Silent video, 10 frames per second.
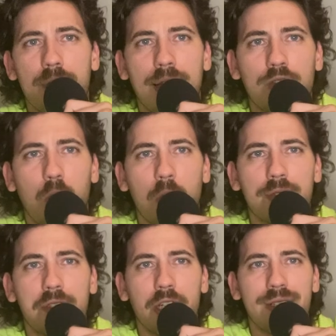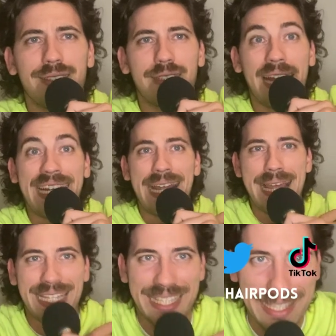That's a World Series stain.
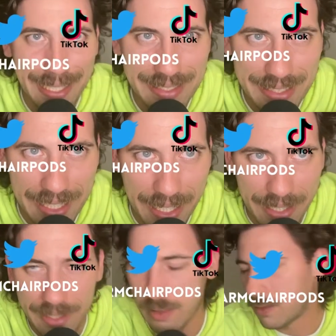Let's get it.